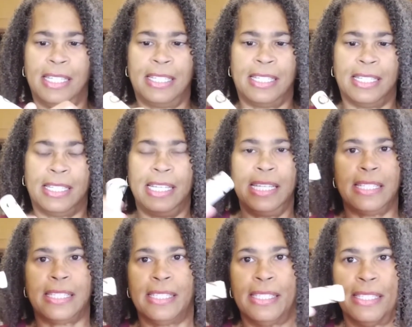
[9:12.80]
this is
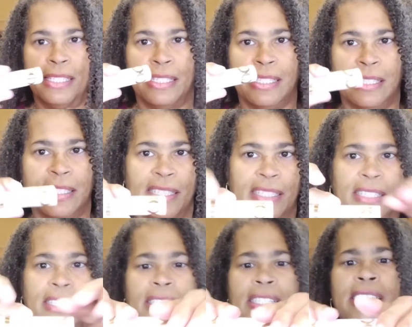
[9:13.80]
it.
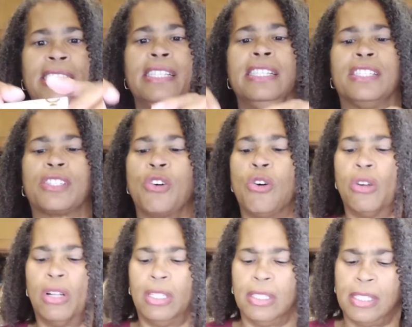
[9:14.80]
It is
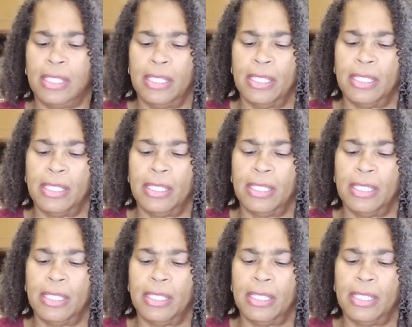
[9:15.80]
called